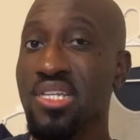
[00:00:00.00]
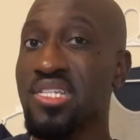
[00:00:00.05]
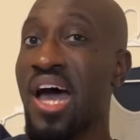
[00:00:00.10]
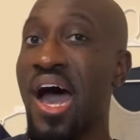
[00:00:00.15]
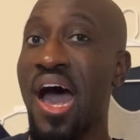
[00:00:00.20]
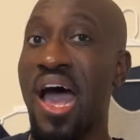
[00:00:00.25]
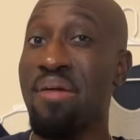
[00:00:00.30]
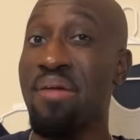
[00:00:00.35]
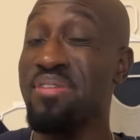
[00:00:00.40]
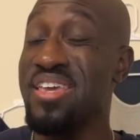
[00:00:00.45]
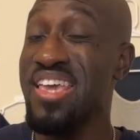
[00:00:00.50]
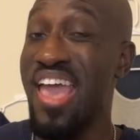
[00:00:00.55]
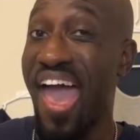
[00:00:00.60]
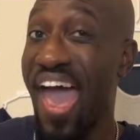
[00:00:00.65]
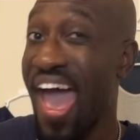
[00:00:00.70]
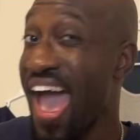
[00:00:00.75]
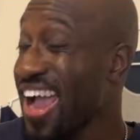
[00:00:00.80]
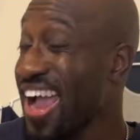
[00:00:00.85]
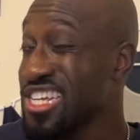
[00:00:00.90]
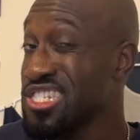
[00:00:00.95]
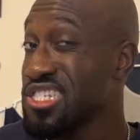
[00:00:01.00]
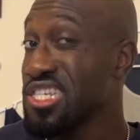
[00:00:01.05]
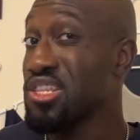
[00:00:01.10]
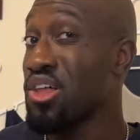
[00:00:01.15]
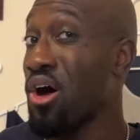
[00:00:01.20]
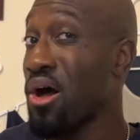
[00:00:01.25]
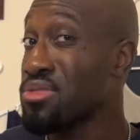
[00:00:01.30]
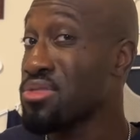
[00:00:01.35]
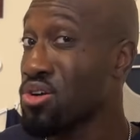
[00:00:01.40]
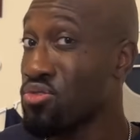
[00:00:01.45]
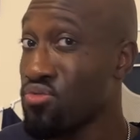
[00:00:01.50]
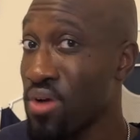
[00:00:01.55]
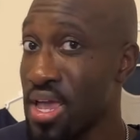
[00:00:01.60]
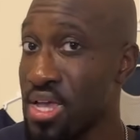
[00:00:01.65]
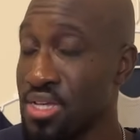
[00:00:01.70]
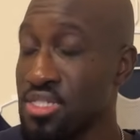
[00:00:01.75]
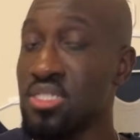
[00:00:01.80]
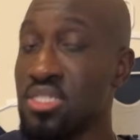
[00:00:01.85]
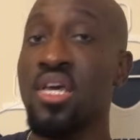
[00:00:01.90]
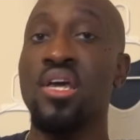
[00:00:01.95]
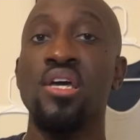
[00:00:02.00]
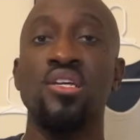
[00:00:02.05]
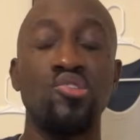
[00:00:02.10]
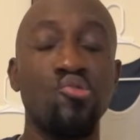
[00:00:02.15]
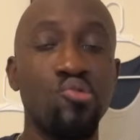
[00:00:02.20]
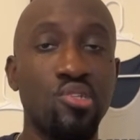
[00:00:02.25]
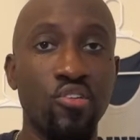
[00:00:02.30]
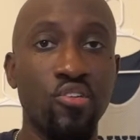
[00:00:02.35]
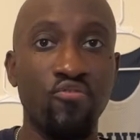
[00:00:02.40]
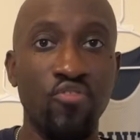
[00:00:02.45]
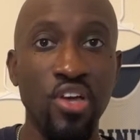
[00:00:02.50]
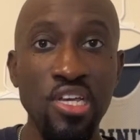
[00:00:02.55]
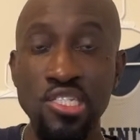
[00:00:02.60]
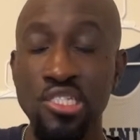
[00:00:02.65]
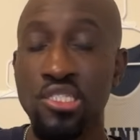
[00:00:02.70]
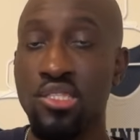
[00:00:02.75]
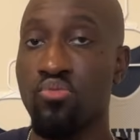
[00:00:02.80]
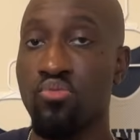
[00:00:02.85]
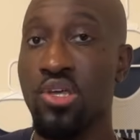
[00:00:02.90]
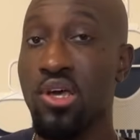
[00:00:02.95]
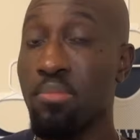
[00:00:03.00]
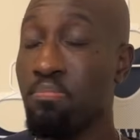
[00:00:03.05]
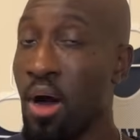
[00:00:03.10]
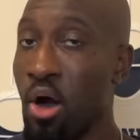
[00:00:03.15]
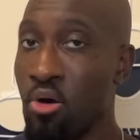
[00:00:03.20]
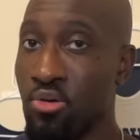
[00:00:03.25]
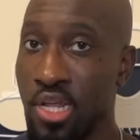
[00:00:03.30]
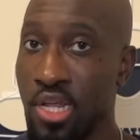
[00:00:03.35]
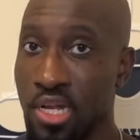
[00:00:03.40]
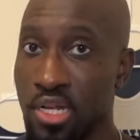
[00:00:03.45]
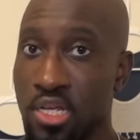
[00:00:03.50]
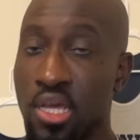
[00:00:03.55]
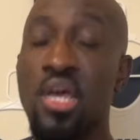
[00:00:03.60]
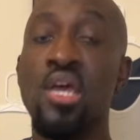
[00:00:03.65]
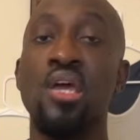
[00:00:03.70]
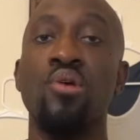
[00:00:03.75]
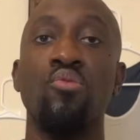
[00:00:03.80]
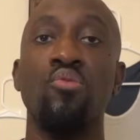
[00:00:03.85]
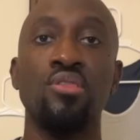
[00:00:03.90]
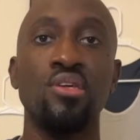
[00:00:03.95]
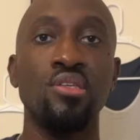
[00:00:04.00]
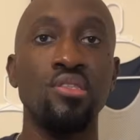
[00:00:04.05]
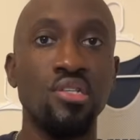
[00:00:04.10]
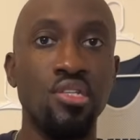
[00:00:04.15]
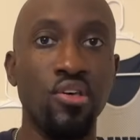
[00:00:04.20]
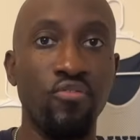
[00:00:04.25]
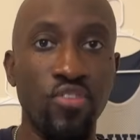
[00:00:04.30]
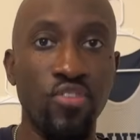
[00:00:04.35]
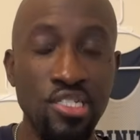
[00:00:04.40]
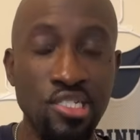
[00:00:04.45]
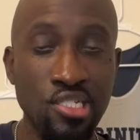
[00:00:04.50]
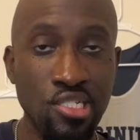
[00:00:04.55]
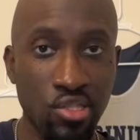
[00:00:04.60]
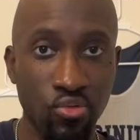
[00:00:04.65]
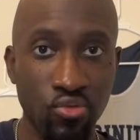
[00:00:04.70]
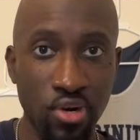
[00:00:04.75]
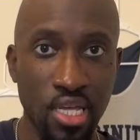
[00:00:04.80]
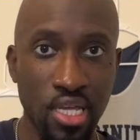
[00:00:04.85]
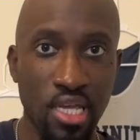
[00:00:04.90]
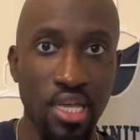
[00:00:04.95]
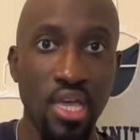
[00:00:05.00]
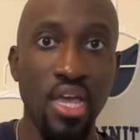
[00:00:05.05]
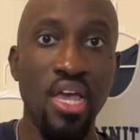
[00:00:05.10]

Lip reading: time he actually lost a race to a Division III opponent was in the Division III